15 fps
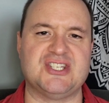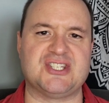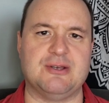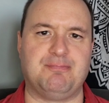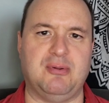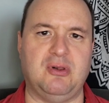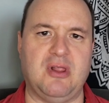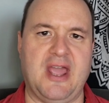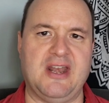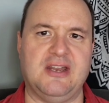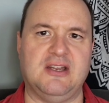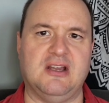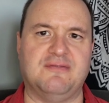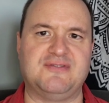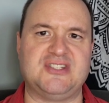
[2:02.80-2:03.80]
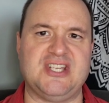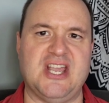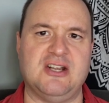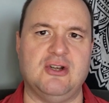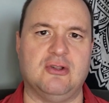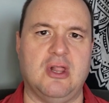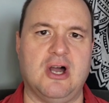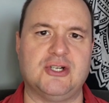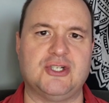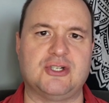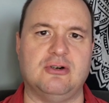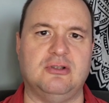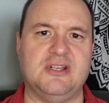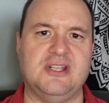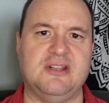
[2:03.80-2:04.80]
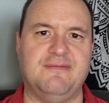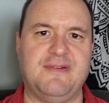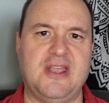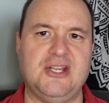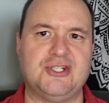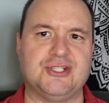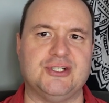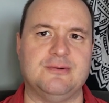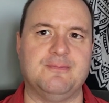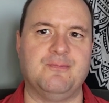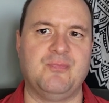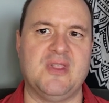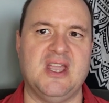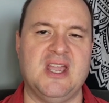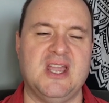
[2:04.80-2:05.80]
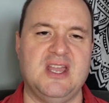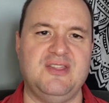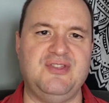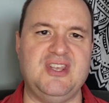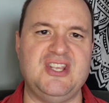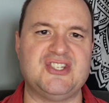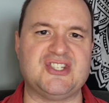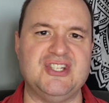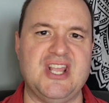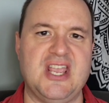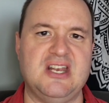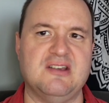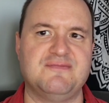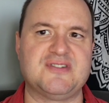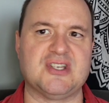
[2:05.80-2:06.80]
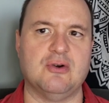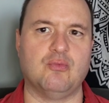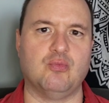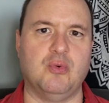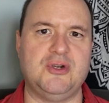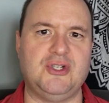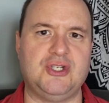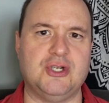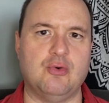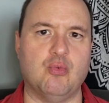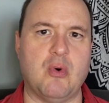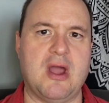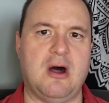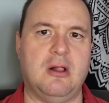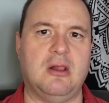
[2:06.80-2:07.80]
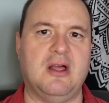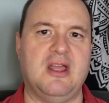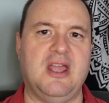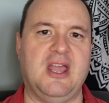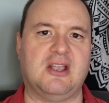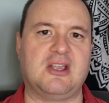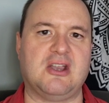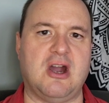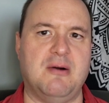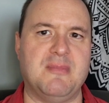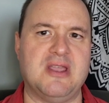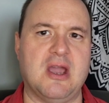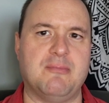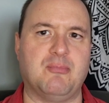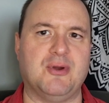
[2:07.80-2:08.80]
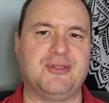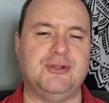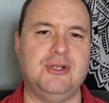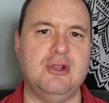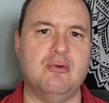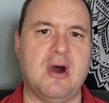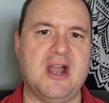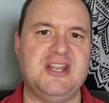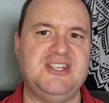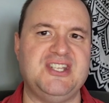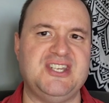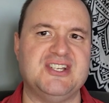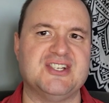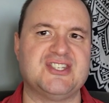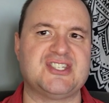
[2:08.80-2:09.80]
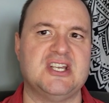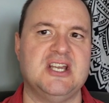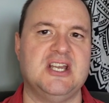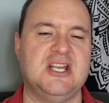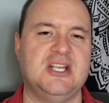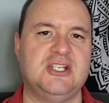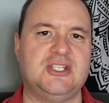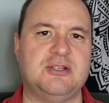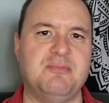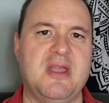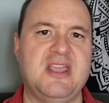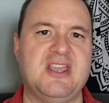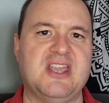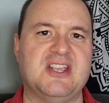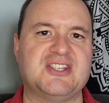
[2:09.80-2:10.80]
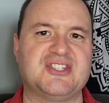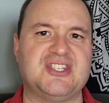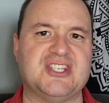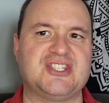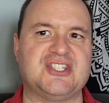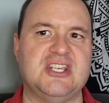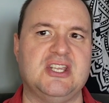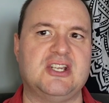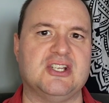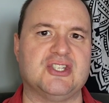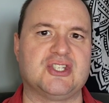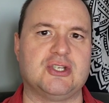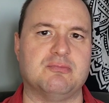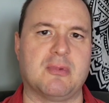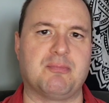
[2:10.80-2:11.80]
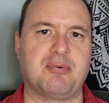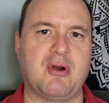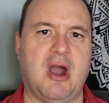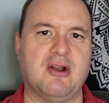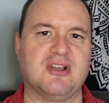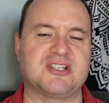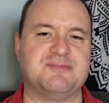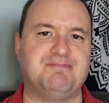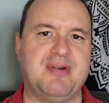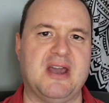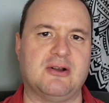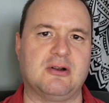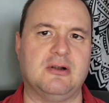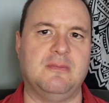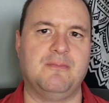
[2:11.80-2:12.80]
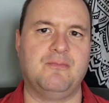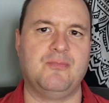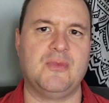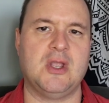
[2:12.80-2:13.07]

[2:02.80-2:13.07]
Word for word: is the planet of technological innovation, these natives would do well at coming up with new ideas to make existing consumer products better.